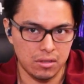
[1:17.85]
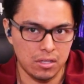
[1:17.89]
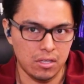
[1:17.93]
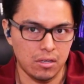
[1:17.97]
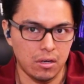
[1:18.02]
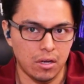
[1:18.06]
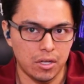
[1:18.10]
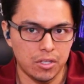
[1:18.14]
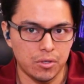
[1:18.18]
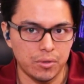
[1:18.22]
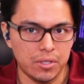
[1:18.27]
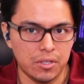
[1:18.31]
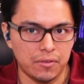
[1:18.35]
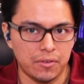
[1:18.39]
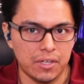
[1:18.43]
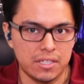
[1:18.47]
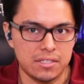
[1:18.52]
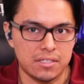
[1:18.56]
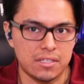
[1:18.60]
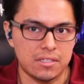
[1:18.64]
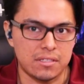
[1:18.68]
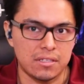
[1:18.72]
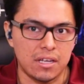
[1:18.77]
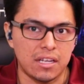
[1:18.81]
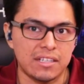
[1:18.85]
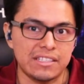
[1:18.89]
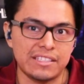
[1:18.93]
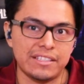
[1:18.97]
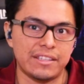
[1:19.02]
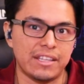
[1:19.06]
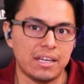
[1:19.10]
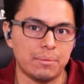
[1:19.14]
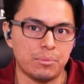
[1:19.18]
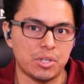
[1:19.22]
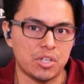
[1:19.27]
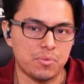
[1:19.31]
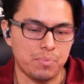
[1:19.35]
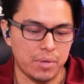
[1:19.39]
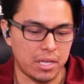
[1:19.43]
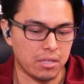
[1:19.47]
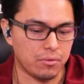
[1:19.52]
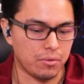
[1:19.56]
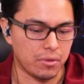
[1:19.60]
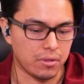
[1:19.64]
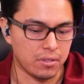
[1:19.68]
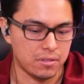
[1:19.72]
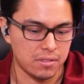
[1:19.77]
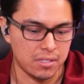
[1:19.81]
the audio interface does not need that much
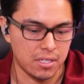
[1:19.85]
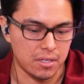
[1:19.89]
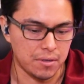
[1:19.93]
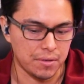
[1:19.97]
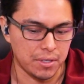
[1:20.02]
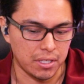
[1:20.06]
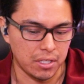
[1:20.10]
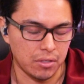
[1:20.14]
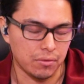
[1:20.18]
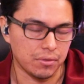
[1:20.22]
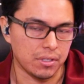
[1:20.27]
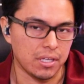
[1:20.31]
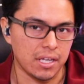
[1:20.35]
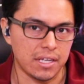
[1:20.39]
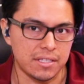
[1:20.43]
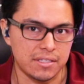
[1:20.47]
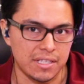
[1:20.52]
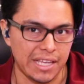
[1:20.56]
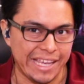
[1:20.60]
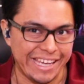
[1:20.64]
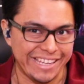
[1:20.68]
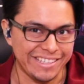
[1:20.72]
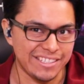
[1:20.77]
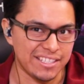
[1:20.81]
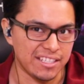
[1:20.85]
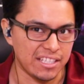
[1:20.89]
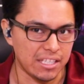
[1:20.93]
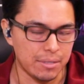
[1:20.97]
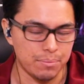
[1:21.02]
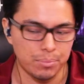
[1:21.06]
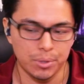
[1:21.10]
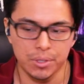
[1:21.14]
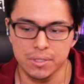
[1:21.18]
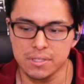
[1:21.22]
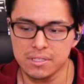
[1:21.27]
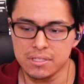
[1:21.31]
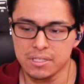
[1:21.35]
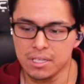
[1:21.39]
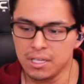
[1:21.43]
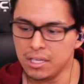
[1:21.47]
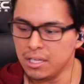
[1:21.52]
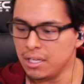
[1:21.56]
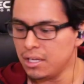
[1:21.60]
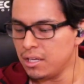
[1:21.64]
bandwidth considering it only has 8 inputs